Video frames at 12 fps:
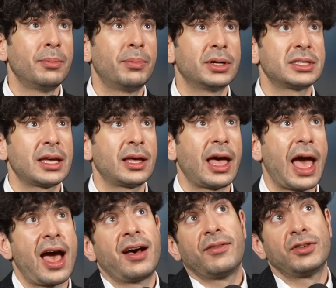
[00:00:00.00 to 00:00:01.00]
But to
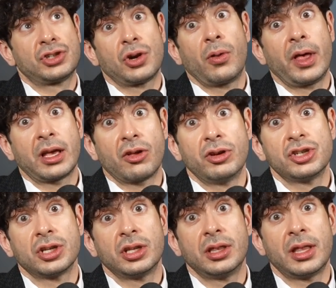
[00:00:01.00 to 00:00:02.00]
have a show like
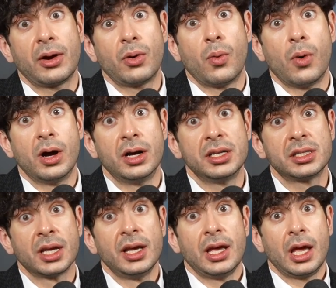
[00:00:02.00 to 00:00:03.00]
Collision that was
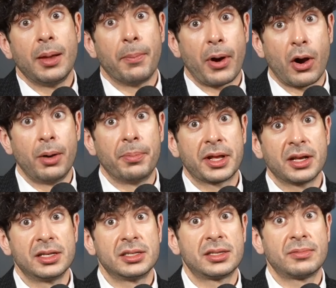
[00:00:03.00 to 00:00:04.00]
in part
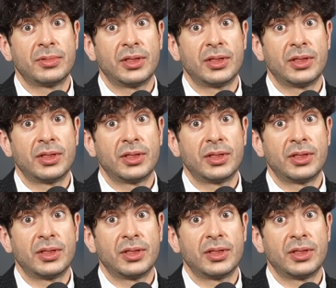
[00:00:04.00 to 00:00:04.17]
because